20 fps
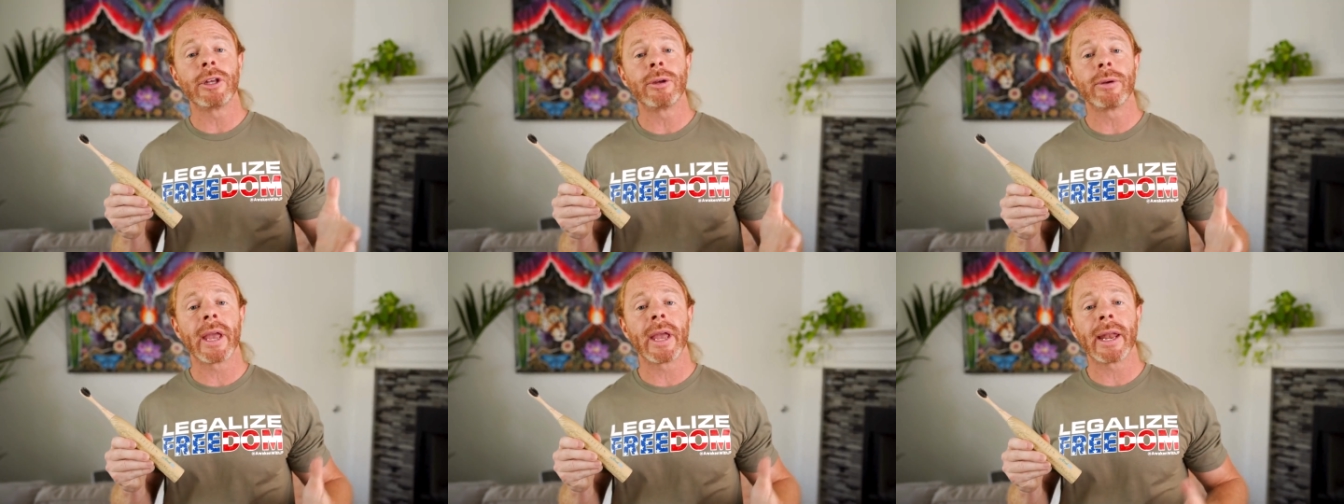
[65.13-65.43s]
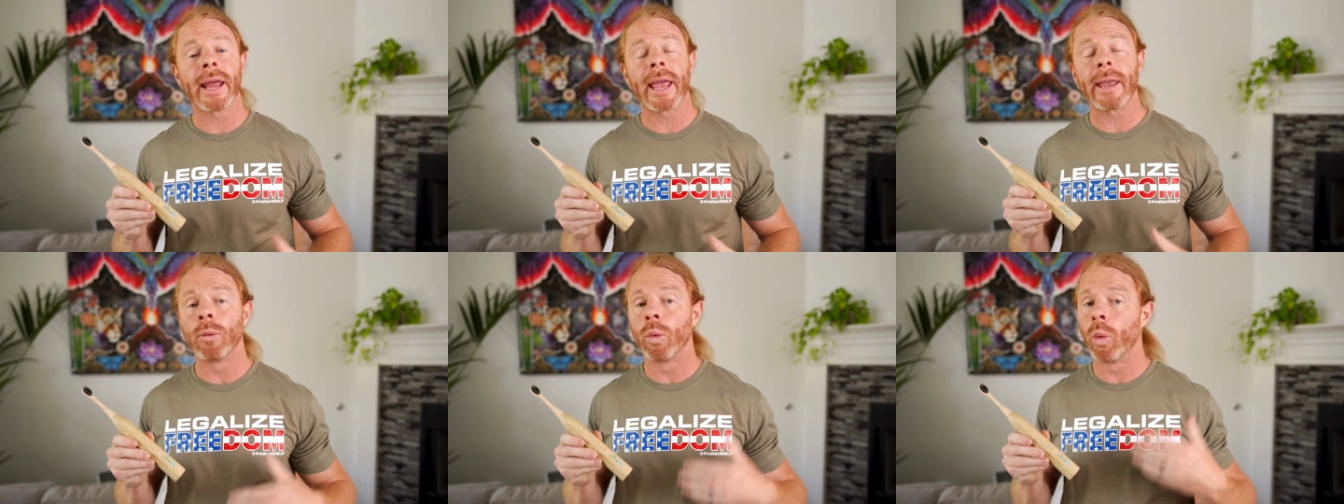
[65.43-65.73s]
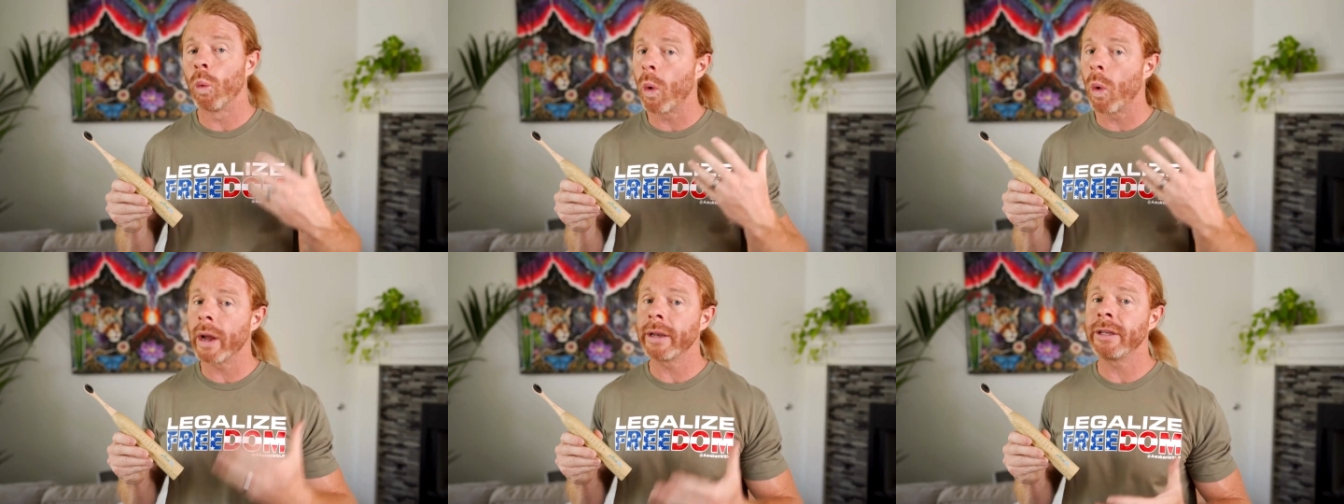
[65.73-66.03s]
you get a
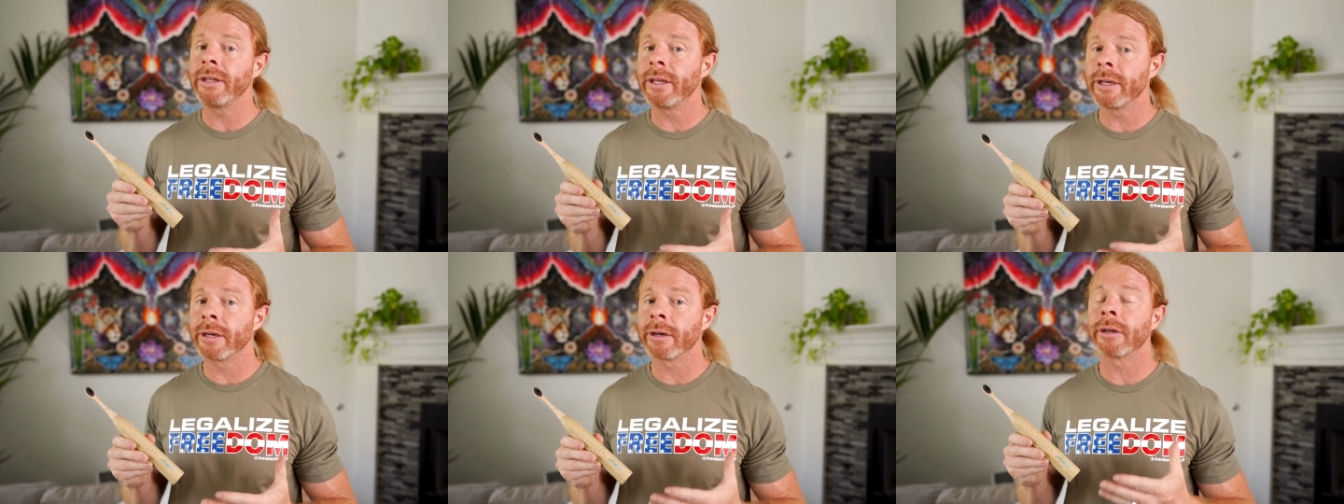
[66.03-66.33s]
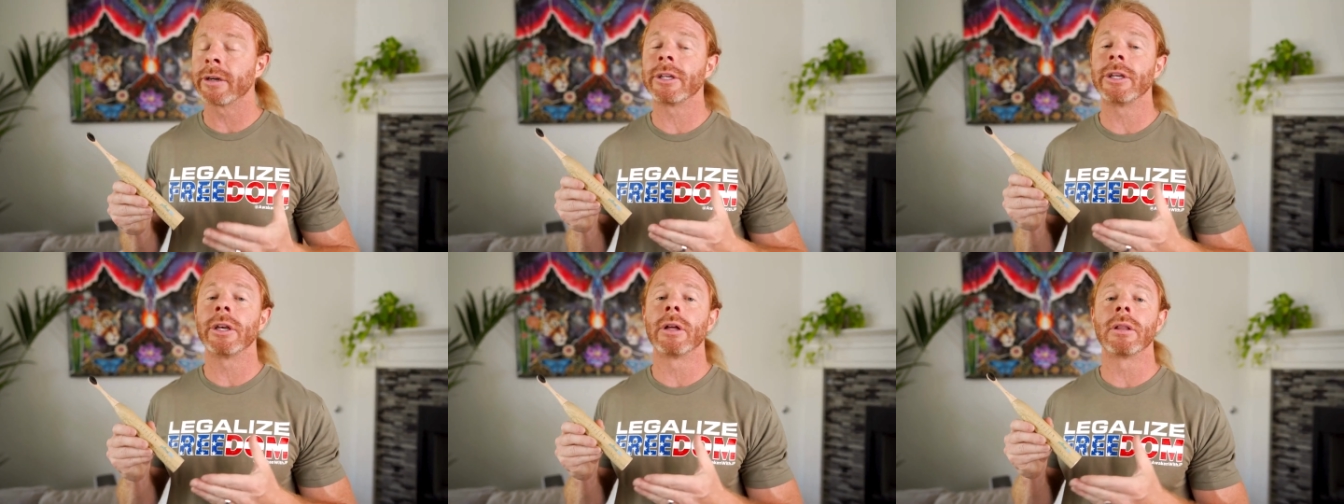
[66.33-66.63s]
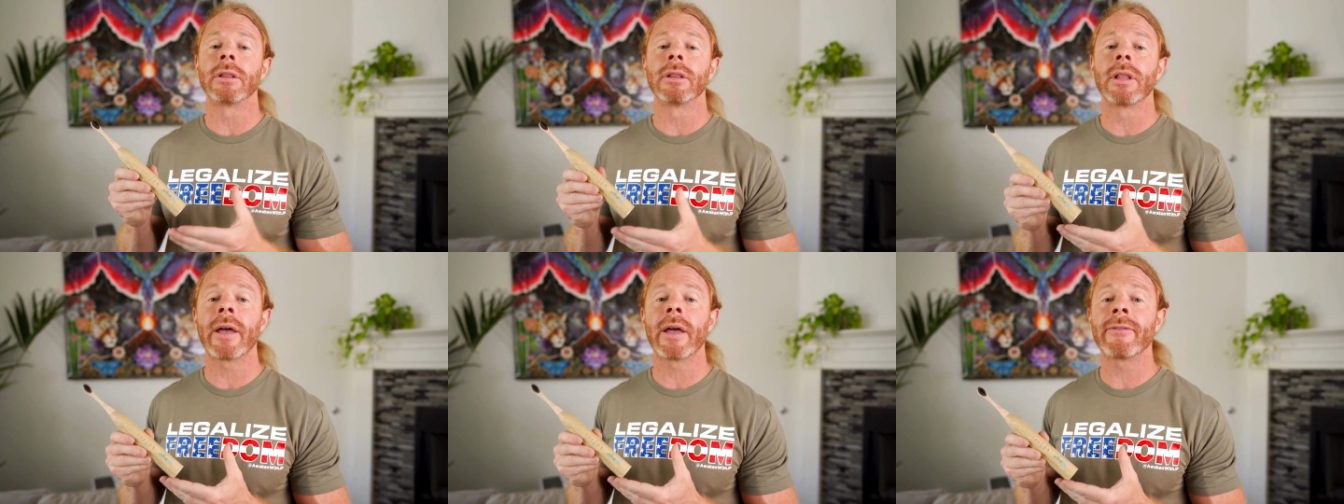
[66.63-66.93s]
one year you'll
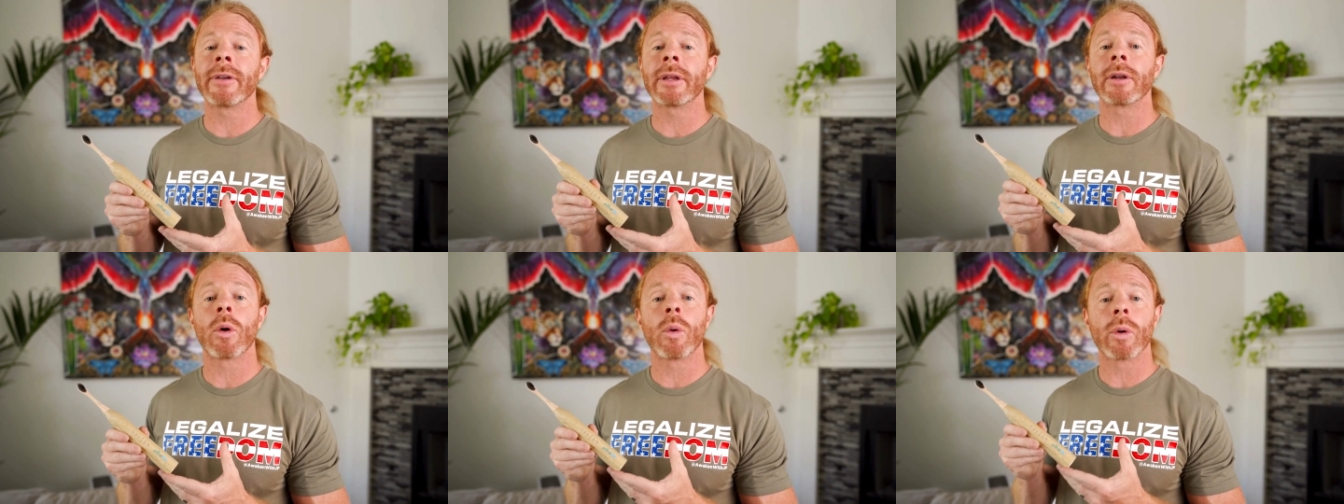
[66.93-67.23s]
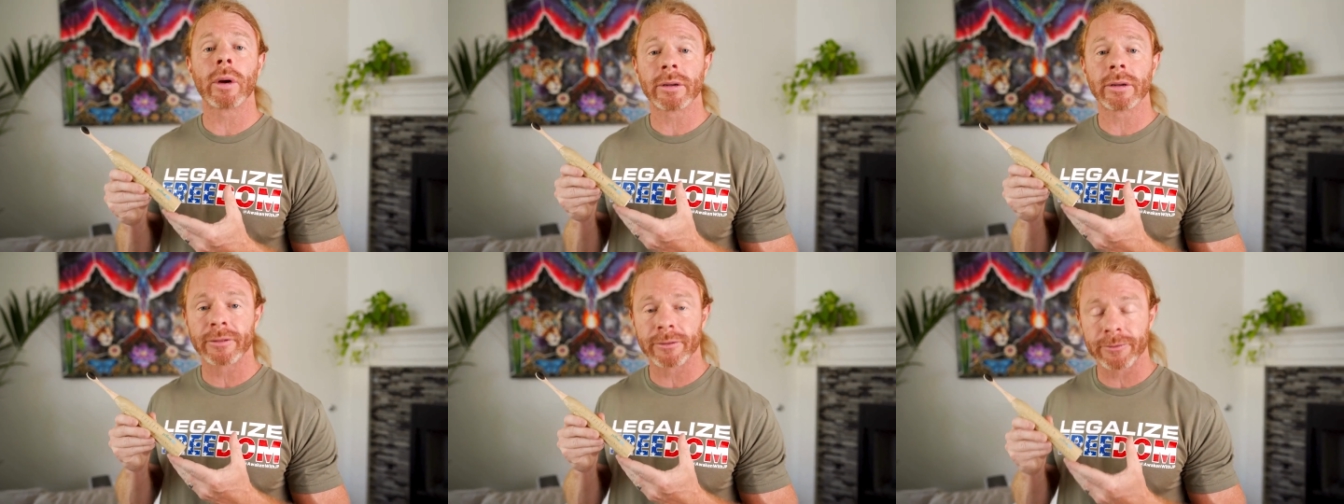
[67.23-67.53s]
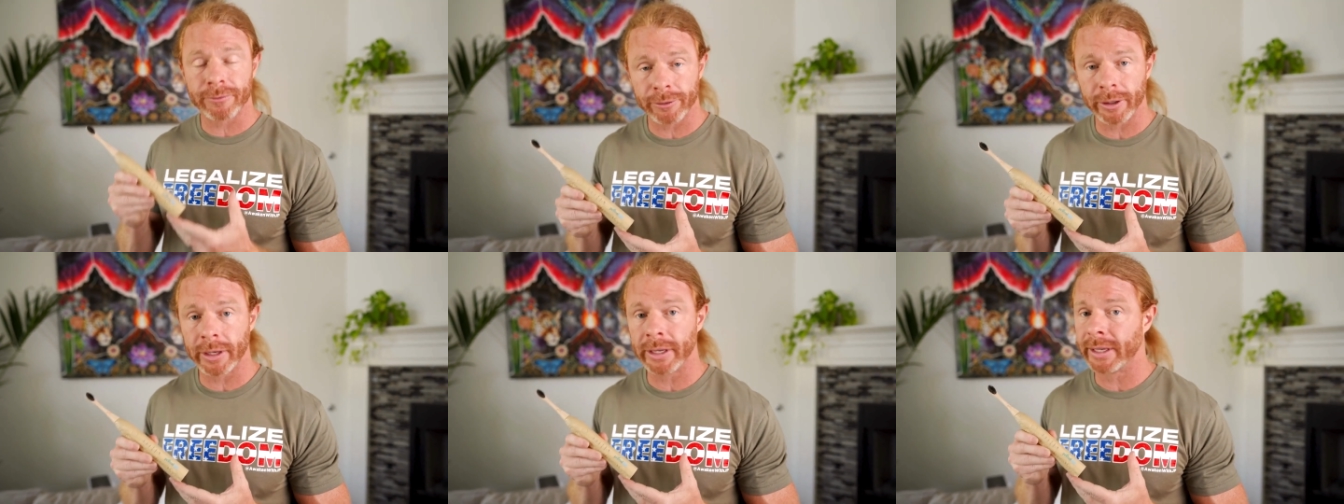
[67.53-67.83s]
love it or it's
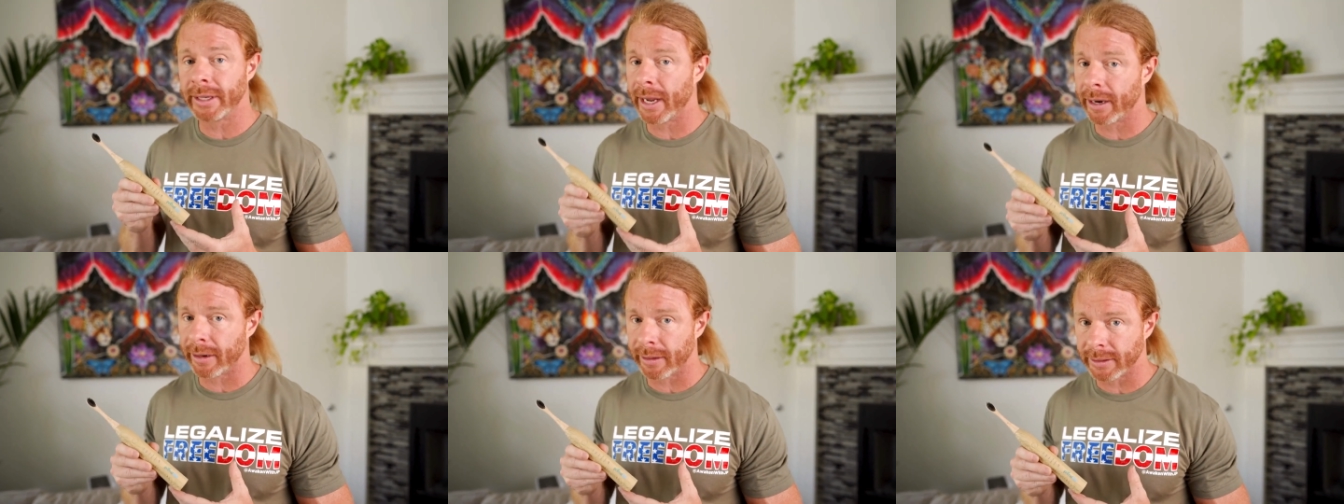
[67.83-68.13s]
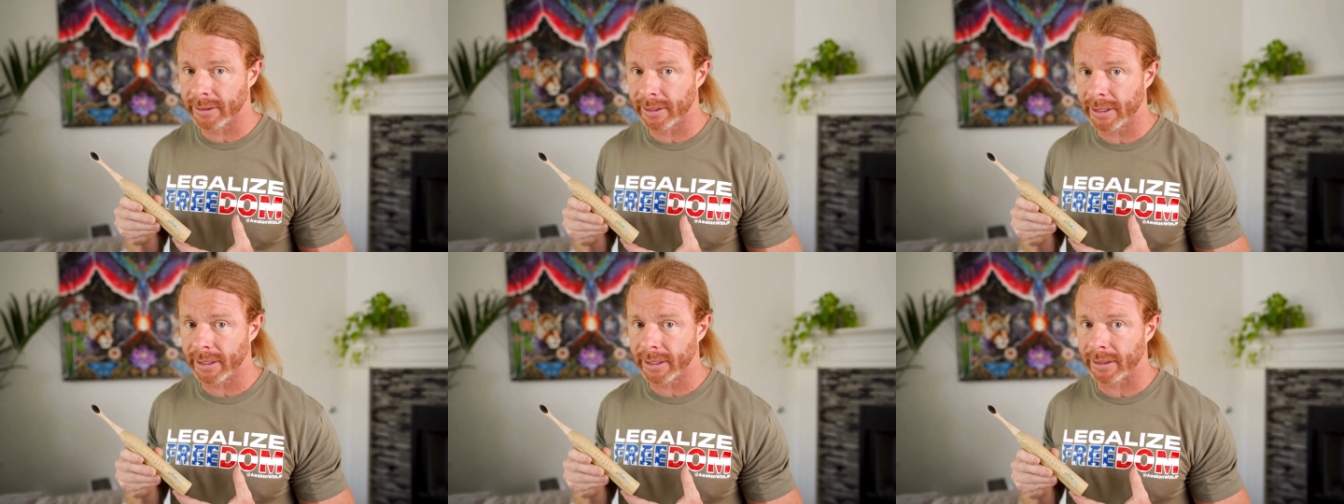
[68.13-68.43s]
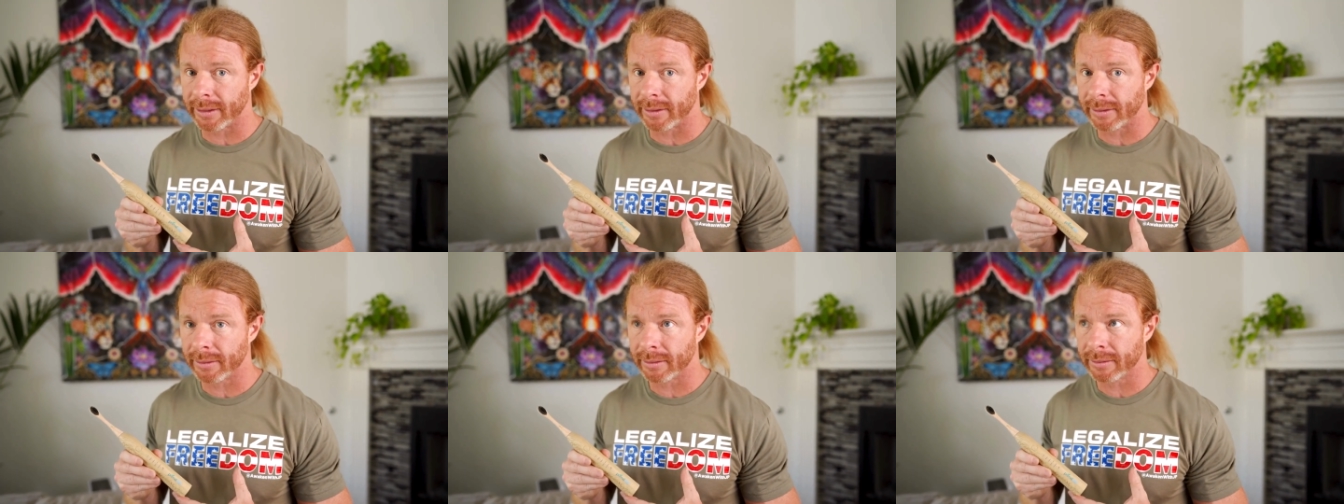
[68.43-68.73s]
free
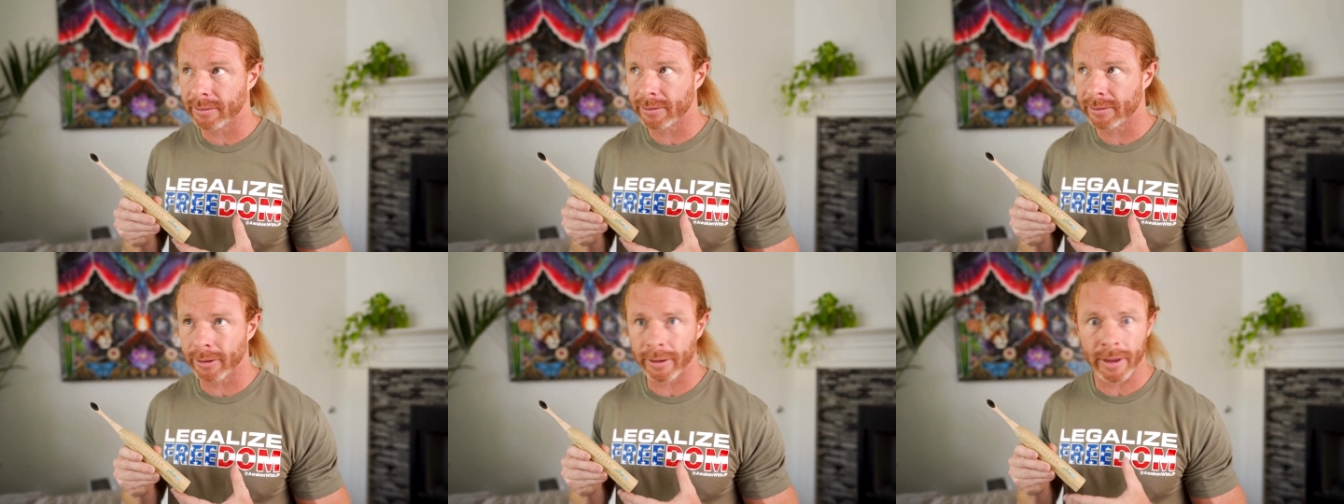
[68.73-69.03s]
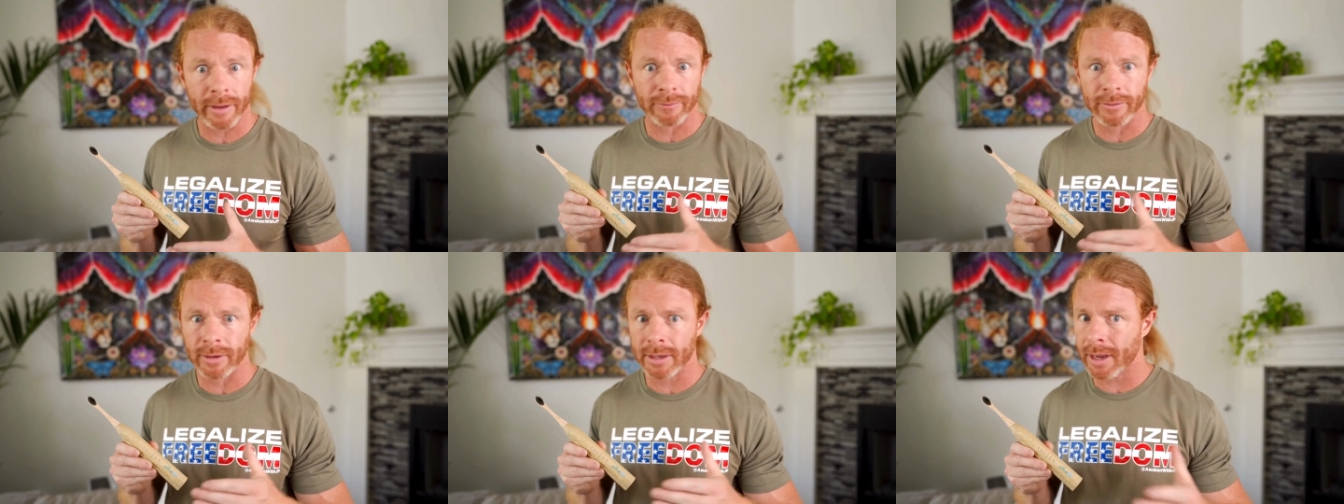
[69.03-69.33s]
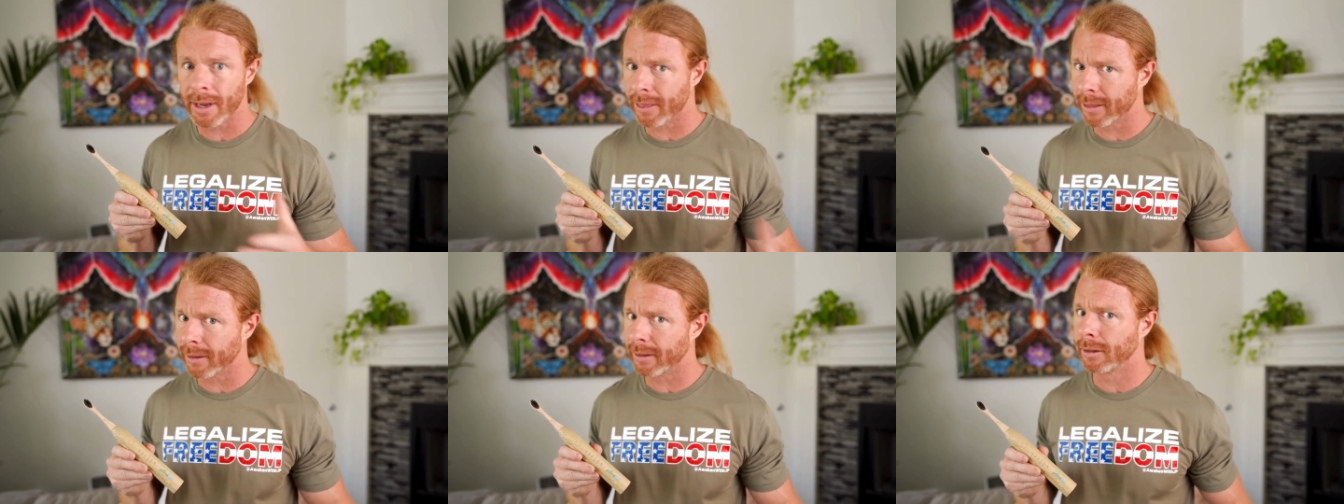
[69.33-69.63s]
guarantee so you have
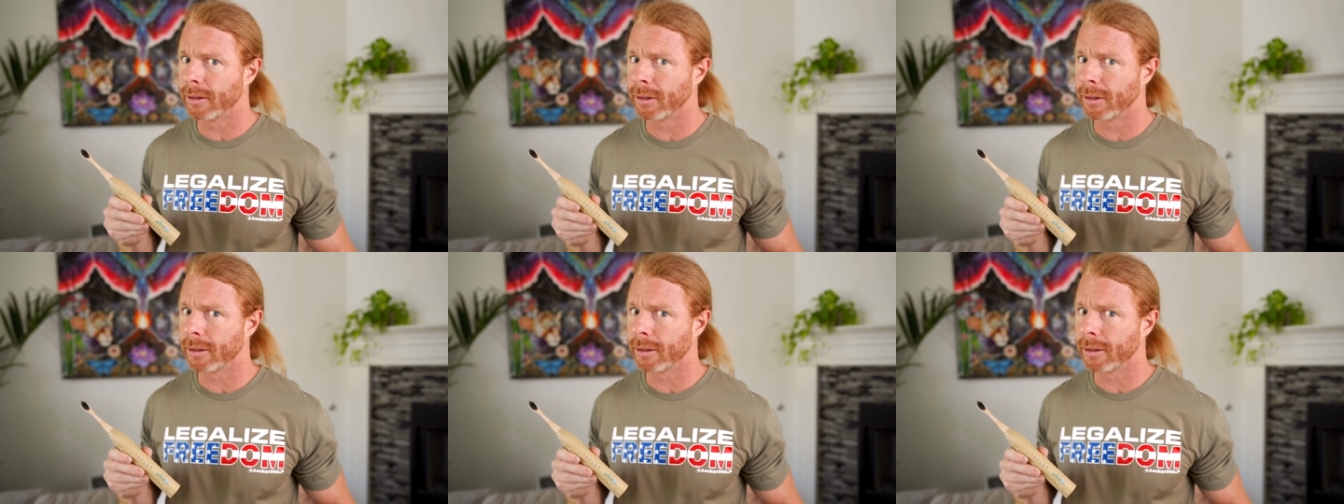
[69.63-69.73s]
nothing to